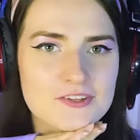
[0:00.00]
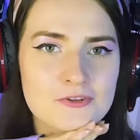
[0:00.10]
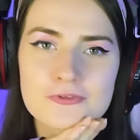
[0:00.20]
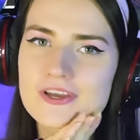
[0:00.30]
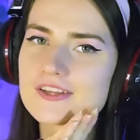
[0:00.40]

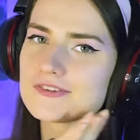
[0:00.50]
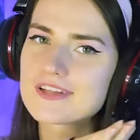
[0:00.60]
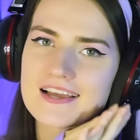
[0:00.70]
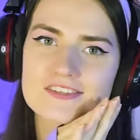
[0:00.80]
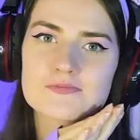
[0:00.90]
Don't forget to
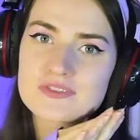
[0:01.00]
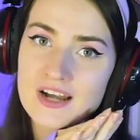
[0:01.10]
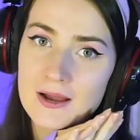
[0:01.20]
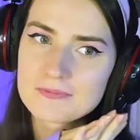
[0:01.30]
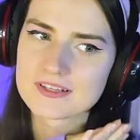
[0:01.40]
like,
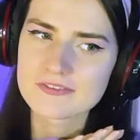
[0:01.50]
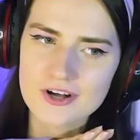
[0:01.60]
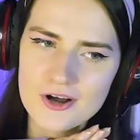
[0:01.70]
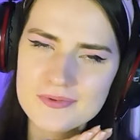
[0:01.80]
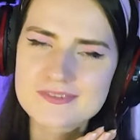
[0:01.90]
subscribe, leave a
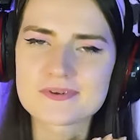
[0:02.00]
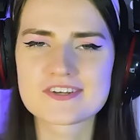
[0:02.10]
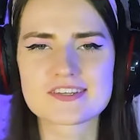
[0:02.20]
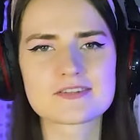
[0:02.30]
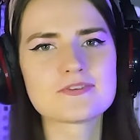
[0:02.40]
comment,
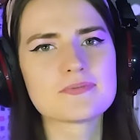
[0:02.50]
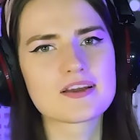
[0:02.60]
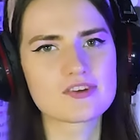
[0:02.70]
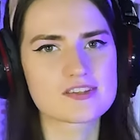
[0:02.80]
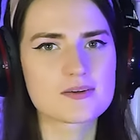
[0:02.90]
because it will be a
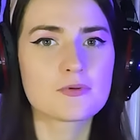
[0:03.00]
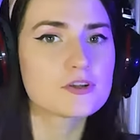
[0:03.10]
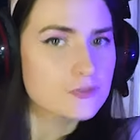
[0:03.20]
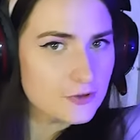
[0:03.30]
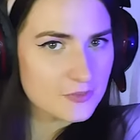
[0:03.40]
great
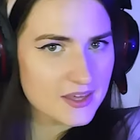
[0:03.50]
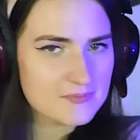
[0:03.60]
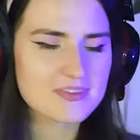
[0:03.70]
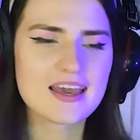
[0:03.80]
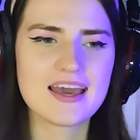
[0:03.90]
support for
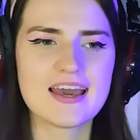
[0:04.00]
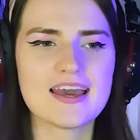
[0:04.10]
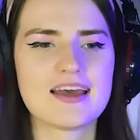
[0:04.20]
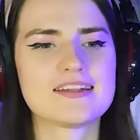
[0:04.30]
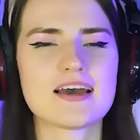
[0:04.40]
me.
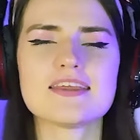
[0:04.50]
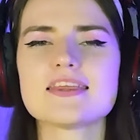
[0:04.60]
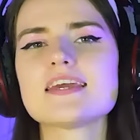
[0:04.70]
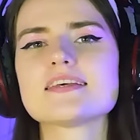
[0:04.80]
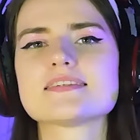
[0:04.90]
And I
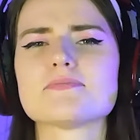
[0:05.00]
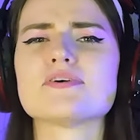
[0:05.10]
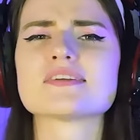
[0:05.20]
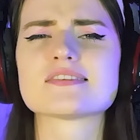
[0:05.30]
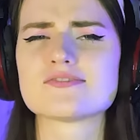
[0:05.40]
think
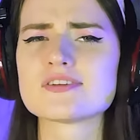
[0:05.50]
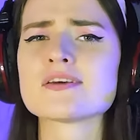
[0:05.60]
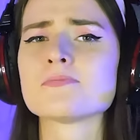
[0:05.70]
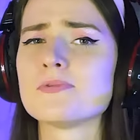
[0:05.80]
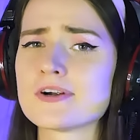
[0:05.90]
support is
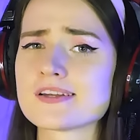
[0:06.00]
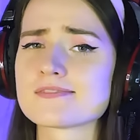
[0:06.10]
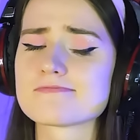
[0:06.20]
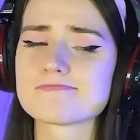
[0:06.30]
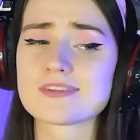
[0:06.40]
really
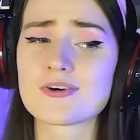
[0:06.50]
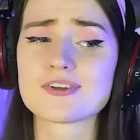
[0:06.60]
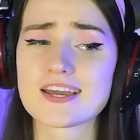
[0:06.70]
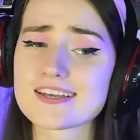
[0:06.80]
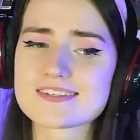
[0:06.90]
important
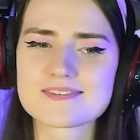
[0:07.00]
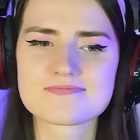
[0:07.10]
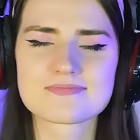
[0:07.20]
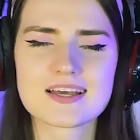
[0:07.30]
nowadays.